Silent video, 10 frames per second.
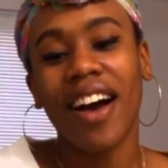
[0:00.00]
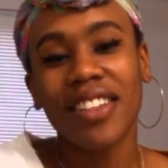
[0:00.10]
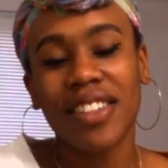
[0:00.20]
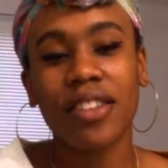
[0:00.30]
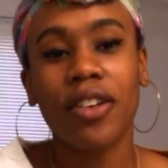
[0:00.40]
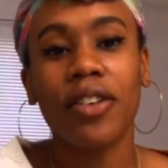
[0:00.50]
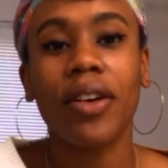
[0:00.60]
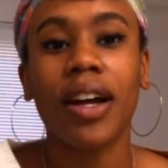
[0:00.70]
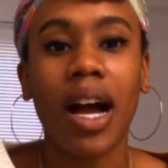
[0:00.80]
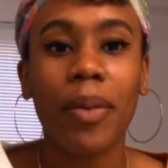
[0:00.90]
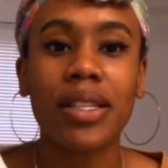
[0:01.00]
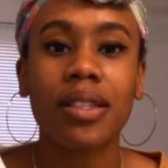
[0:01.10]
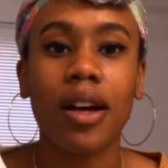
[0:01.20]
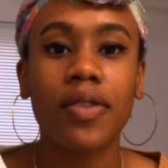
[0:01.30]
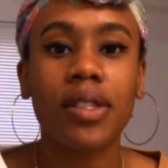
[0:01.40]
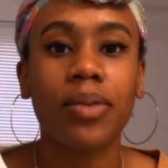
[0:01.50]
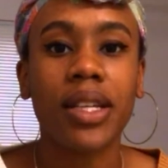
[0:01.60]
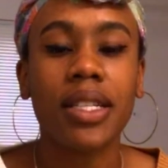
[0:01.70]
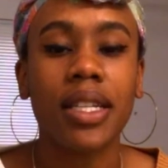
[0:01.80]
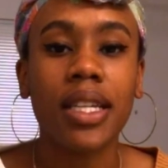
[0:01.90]
So I got myself
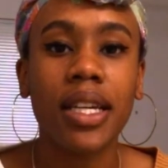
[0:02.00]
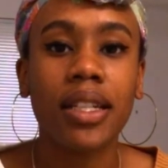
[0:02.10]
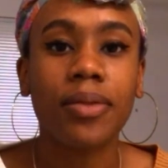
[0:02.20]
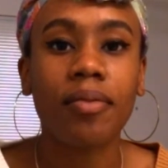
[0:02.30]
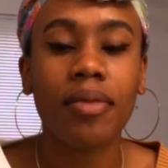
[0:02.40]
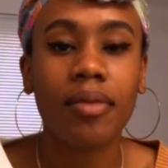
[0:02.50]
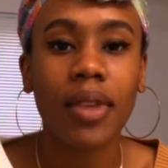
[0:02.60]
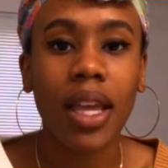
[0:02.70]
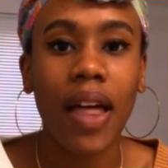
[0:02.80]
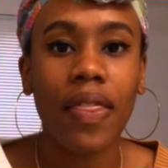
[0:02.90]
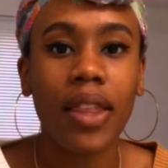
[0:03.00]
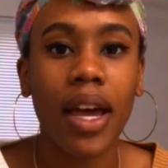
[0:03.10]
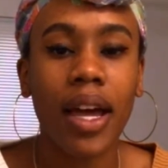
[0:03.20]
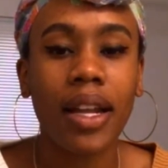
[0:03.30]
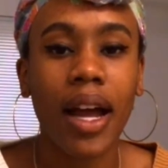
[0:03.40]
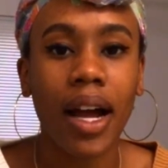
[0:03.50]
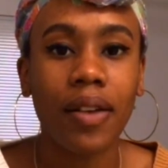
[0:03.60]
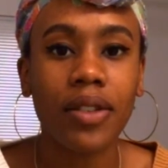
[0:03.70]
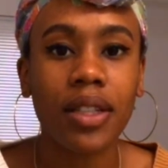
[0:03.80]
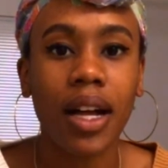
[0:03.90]
something to eat, and then
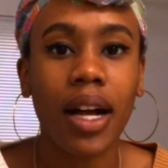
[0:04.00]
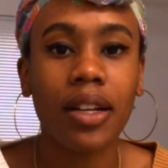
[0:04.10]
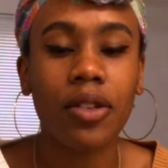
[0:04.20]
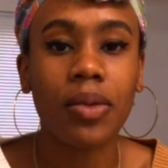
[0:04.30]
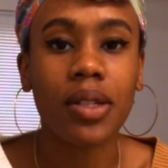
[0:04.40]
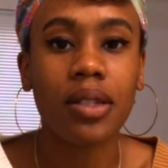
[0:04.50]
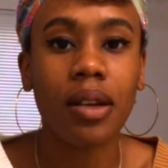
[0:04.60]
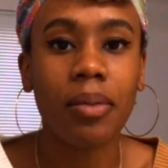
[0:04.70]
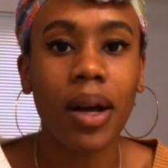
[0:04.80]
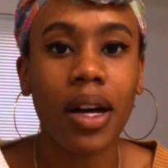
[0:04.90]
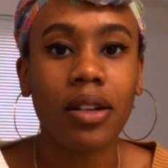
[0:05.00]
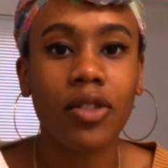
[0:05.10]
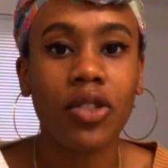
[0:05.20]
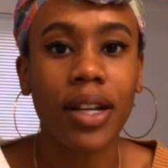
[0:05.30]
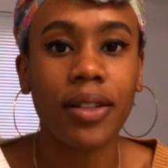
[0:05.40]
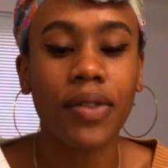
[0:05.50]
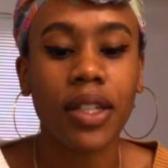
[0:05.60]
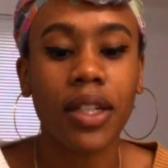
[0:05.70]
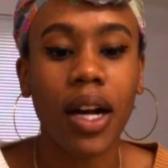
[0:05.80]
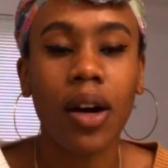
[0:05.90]
after that it was a matter of trying to
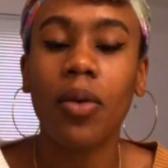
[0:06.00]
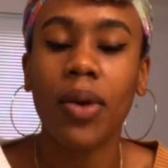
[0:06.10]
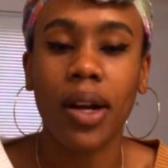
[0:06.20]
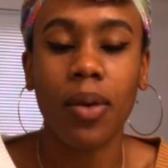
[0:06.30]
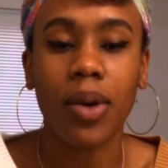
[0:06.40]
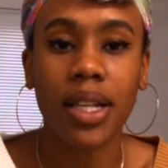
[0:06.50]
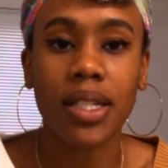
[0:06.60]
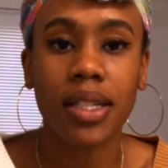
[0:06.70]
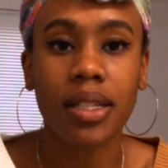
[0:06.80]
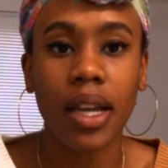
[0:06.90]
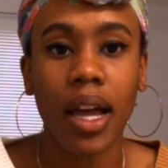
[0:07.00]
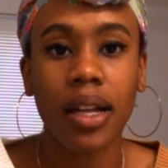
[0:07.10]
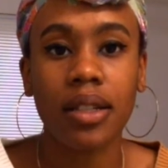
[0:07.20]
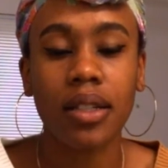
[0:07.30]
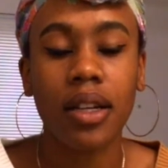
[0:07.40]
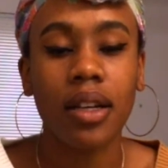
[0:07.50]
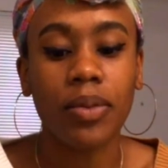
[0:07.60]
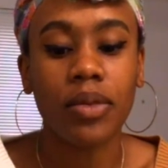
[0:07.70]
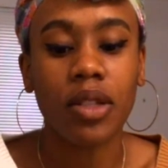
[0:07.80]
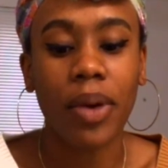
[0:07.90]
figure out where I wanted to stand
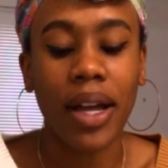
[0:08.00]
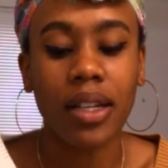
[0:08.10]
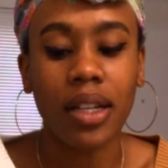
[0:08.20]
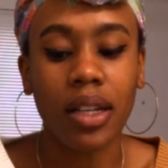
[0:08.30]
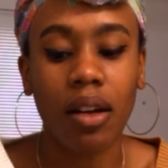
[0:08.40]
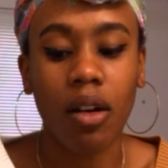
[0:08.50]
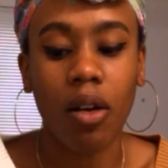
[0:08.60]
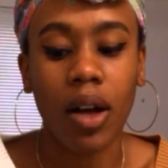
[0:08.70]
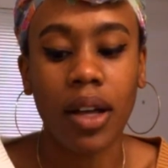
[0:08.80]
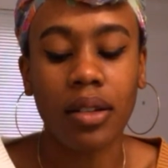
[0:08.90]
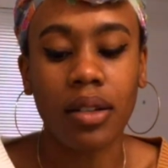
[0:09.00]
depending on